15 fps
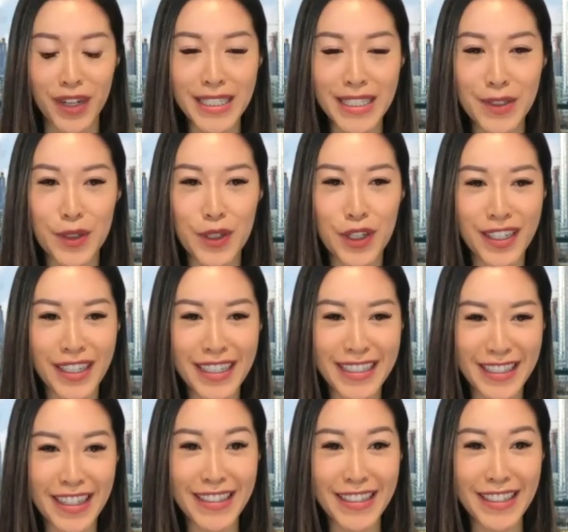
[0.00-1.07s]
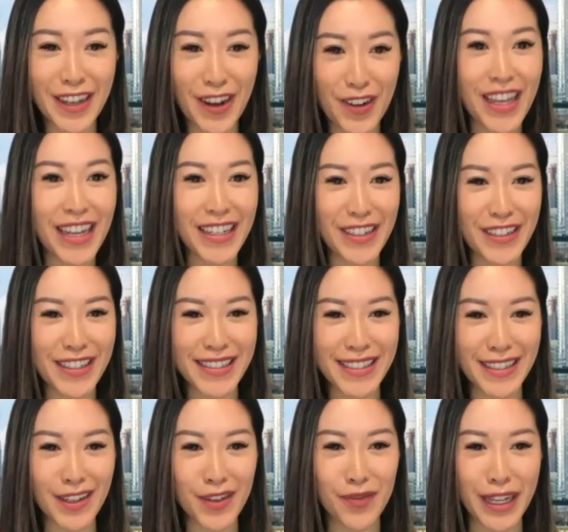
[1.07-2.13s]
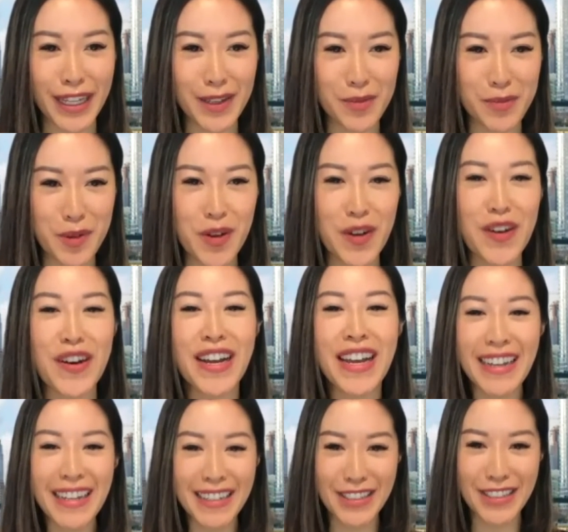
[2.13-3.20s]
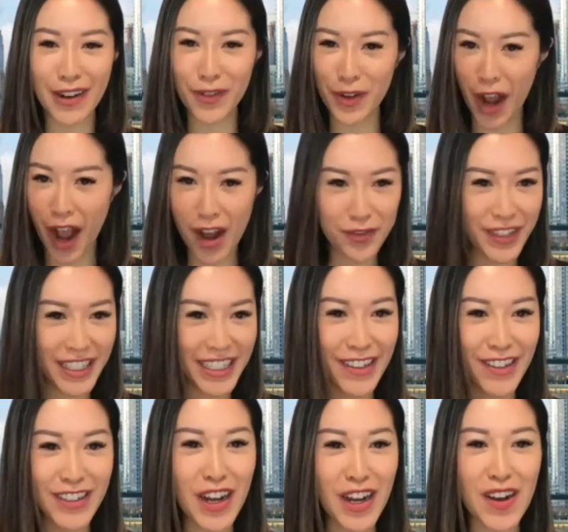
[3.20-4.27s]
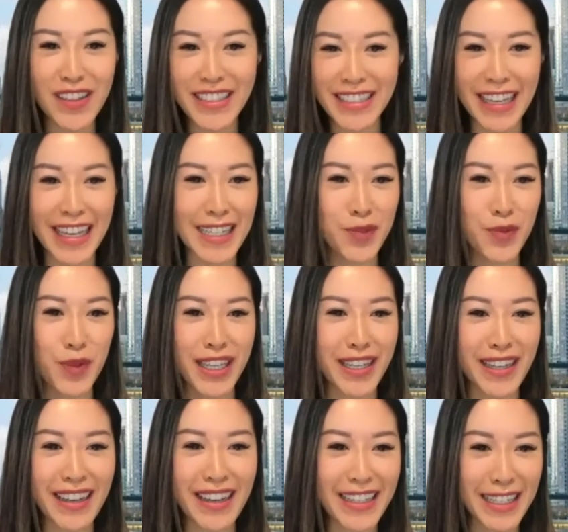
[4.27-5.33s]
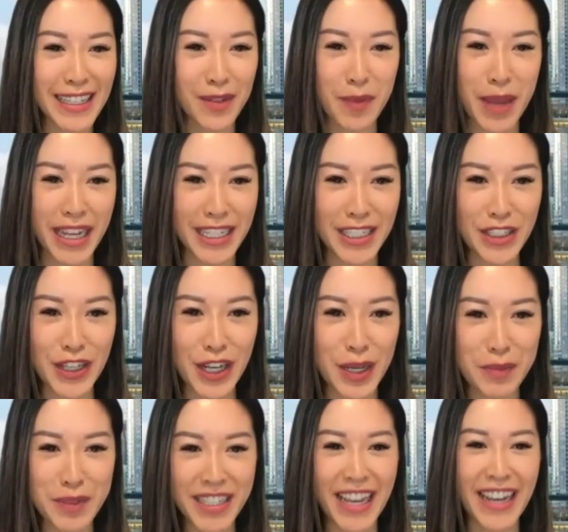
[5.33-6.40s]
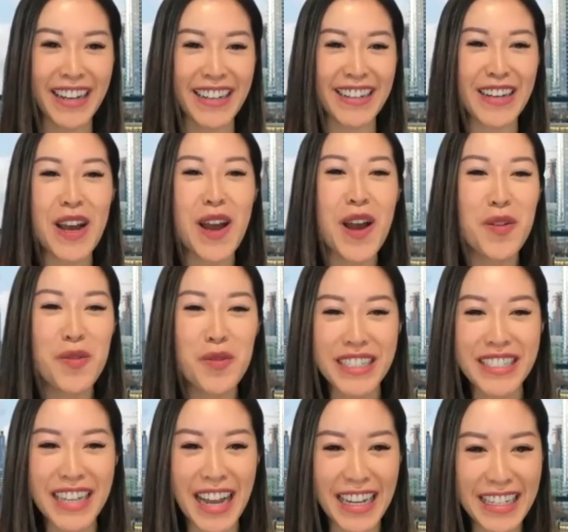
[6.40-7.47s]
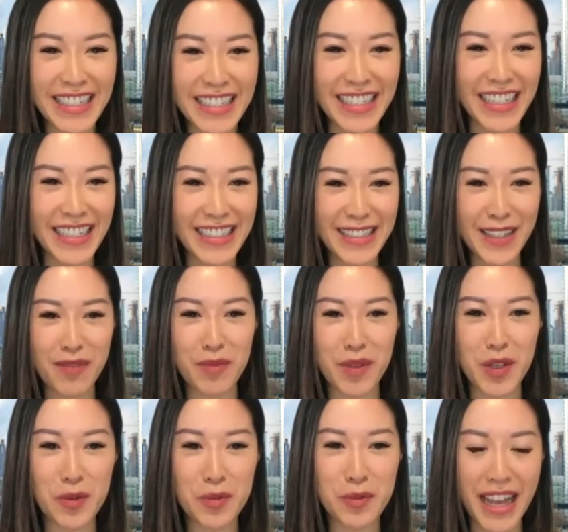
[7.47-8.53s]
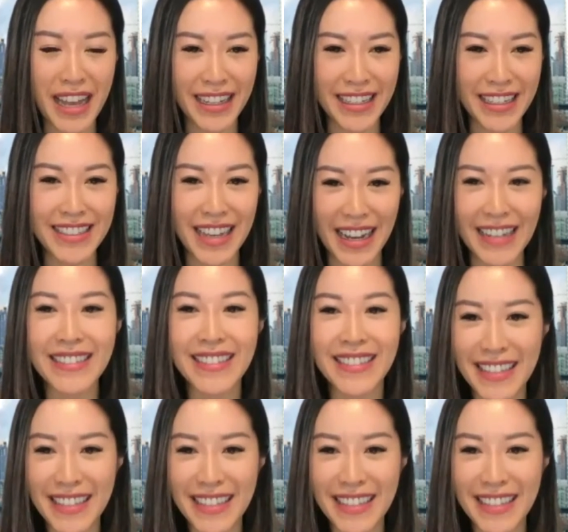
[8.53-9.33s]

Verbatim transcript: So it's good to know that you're still available on video call in case we eat a bag of chips one night and need some meal planning done.